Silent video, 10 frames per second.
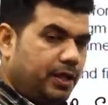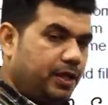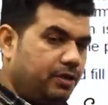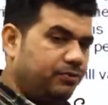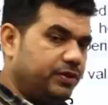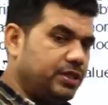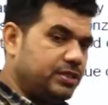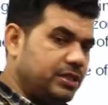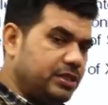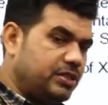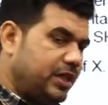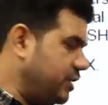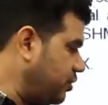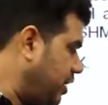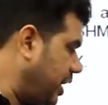If this is
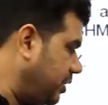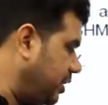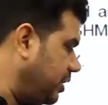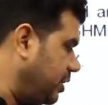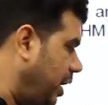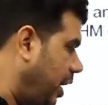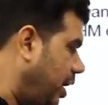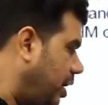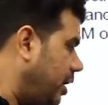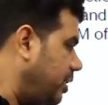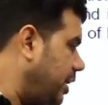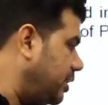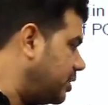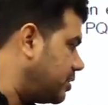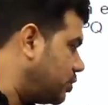h tan theta,
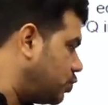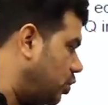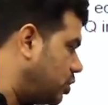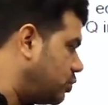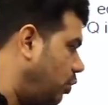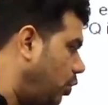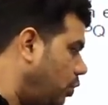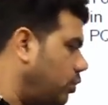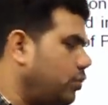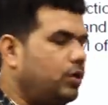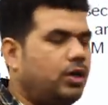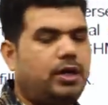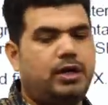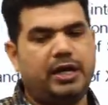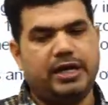then this is also
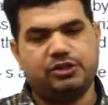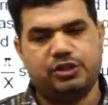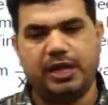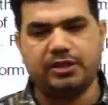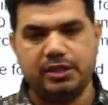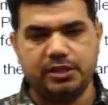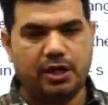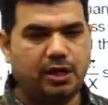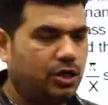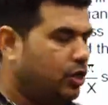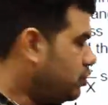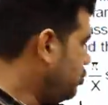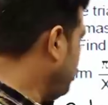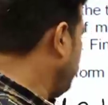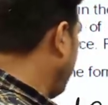h tan theta.
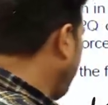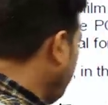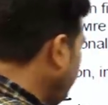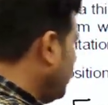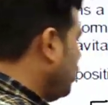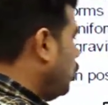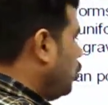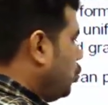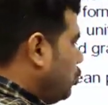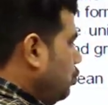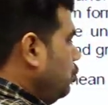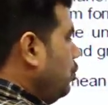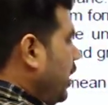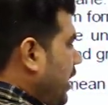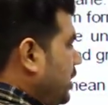So you have
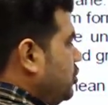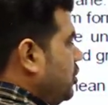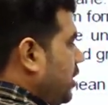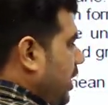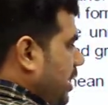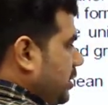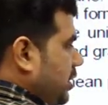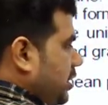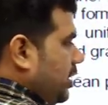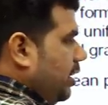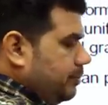2h tan theta.